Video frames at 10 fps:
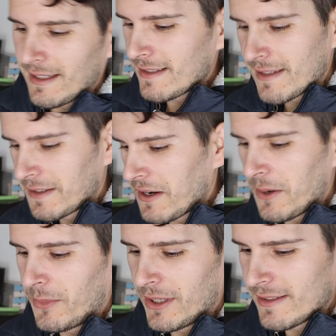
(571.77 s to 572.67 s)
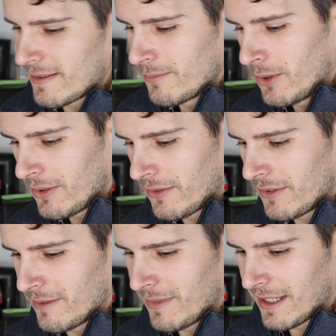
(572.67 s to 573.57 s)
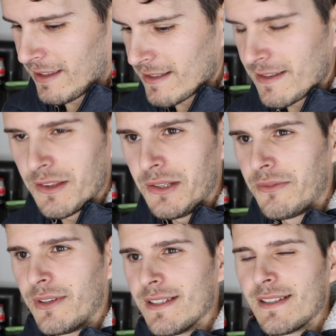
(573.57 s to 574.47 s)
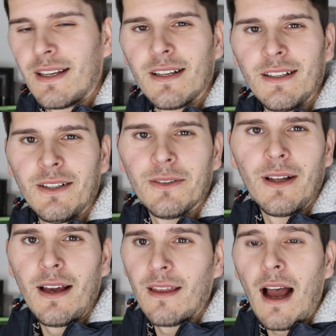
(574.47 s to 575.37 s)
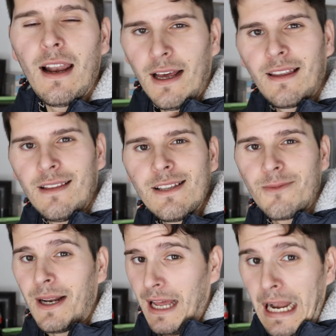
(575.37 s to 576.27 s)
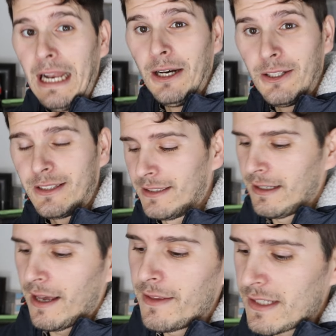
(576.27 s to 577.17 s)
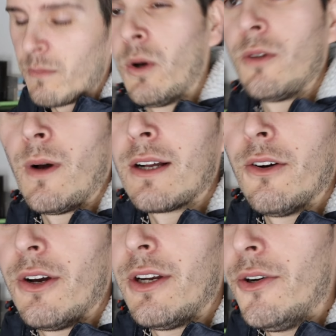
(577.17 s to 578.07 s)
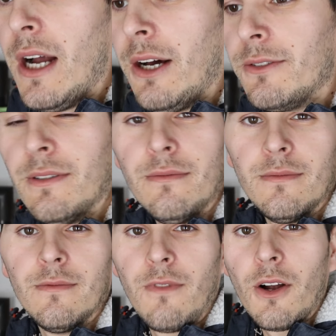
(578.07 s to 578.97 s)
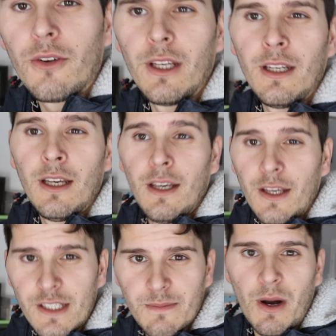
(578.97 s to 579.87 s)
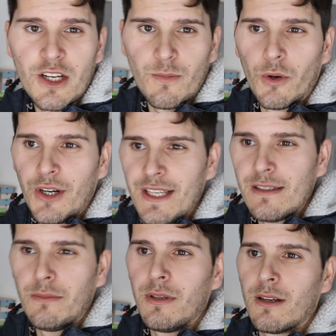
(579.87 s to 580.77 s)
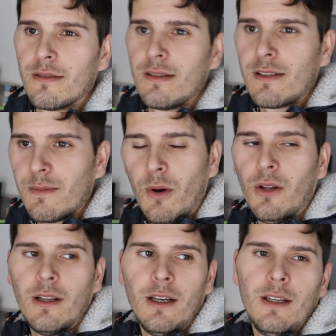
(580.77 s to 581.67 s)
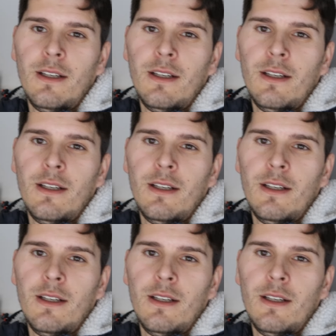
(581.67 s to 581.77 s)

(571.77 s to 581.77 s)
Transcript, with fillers: that's the cameras both of them like that's the difference I don't know I, I like this one a lot and the small one going around and vlogging is much more easy because it's small